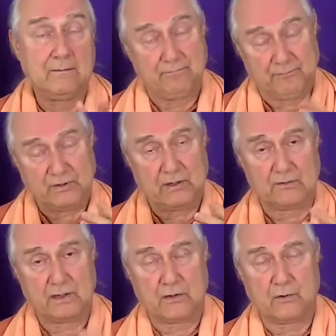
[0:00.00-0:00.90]
Sounds
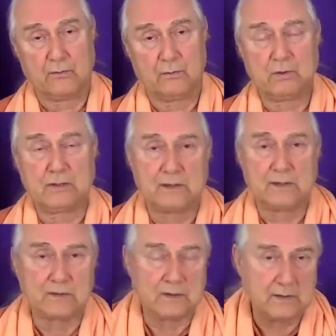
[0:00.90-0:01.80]
like Lord Buddha,
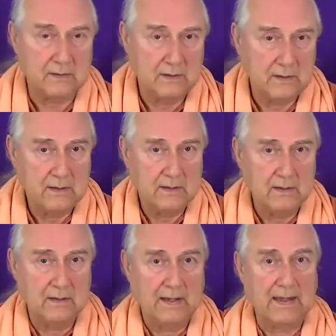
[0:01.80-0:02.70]
doesn't it?
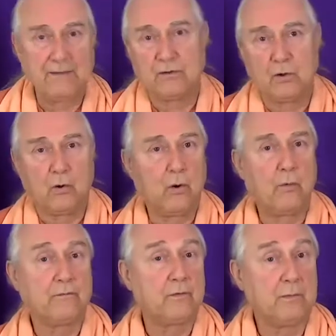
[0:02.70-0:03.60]
"Have no
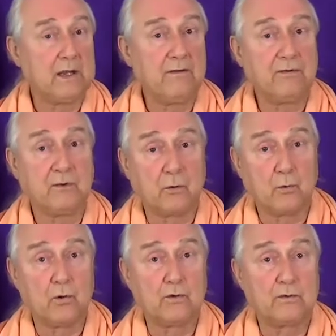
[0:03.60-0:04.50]
hope for me for the
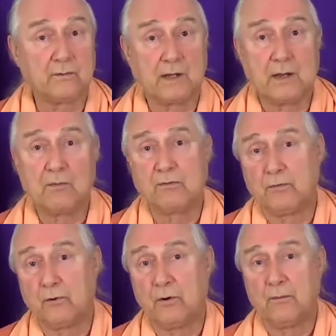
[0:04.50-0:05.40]
worlds of name and
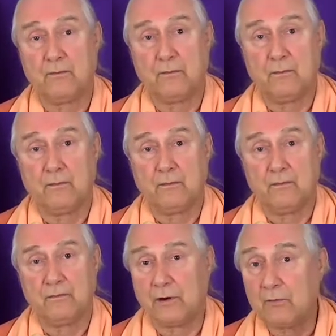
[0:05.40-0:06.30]
form
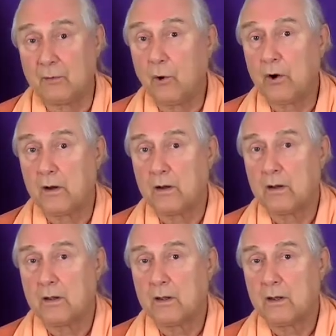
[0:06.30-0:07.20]
forevermore.
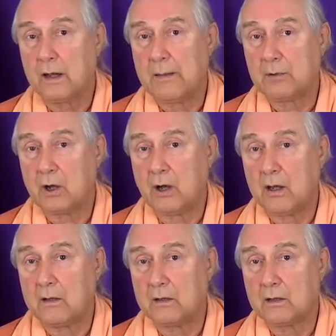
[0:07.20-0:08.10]
I'm
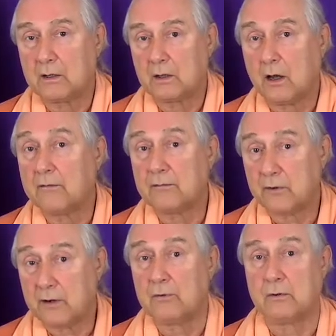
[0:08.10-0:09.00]
gone and gone
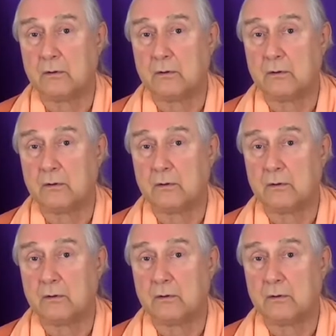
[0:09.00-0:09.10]
forever."